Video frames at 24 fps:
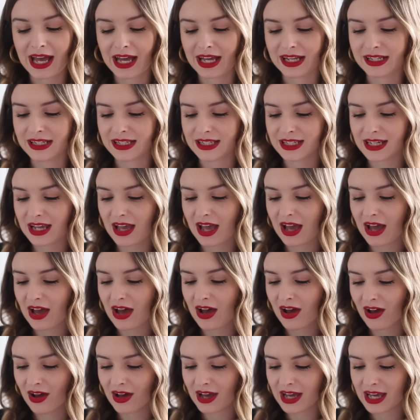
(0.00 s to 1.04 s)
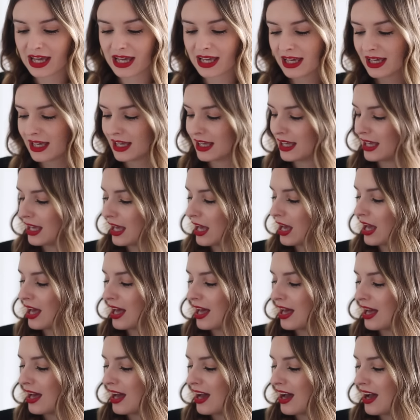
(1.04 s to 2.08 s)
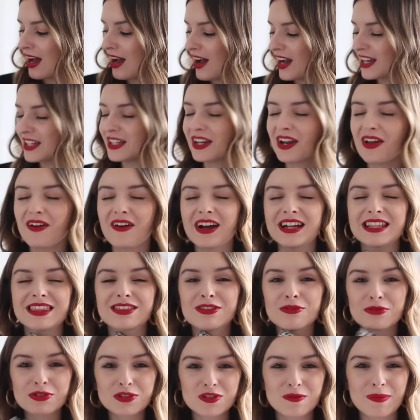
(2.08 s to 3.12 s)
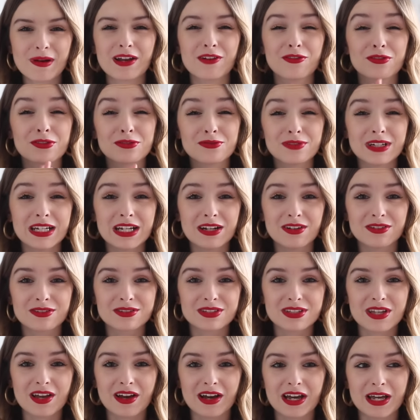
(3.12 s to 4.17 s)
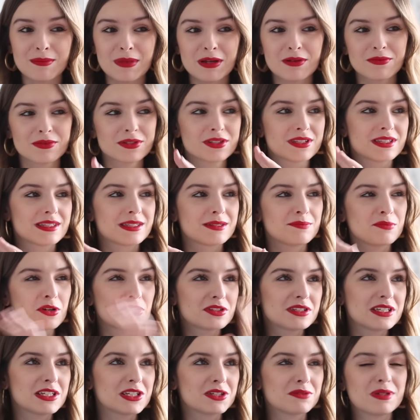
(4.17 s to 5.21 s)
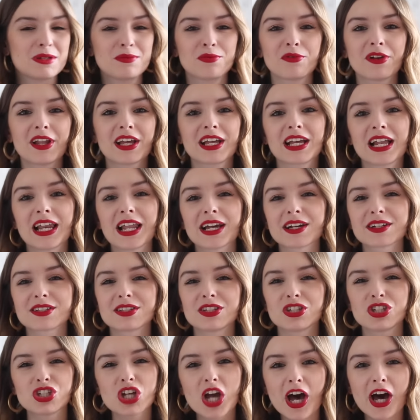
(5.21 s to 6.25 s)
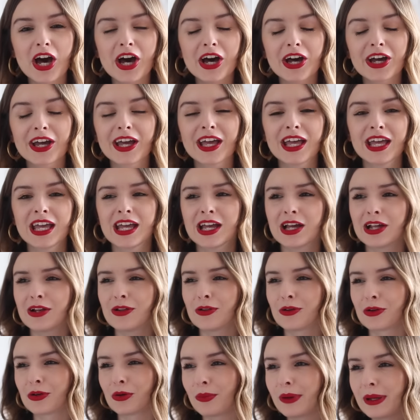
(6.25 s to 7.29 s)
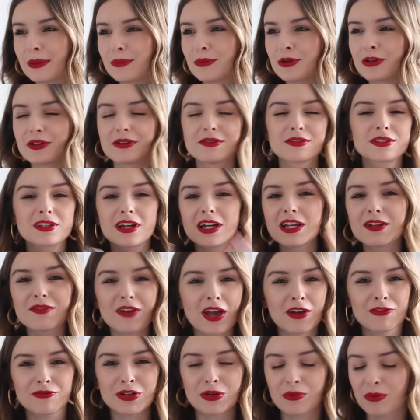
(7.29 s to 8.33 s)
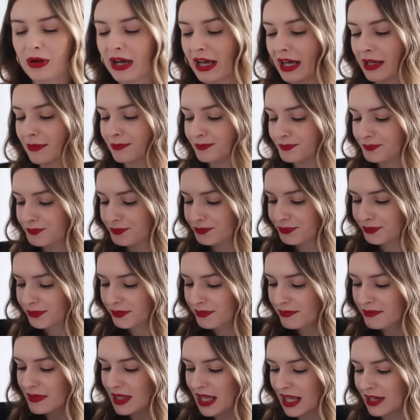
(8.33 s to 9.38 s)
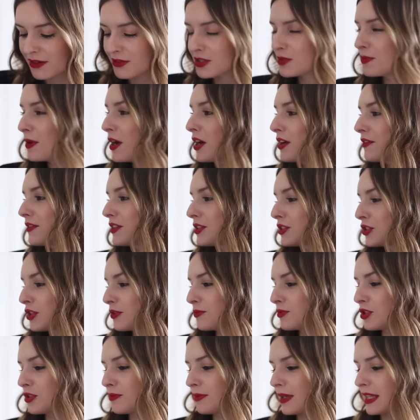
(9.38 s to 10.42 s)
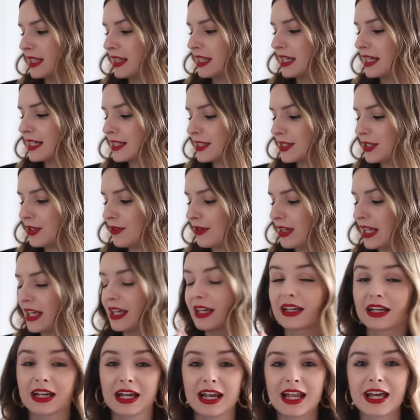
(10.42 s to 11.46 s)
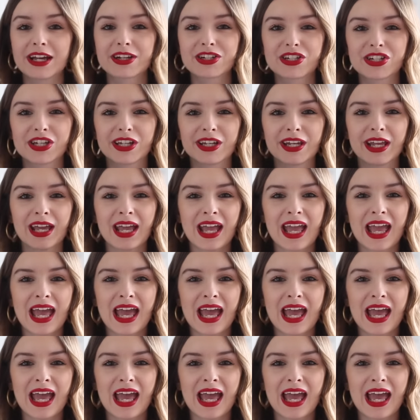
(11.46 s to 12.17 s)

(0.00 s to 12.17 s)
and I don't know, I thought about it for a really long time. It was spotted on people like Alexa Chung, Laura Wetmore, it was kind of everywhere. And it was part of the Topshop, I think it's a unique collection,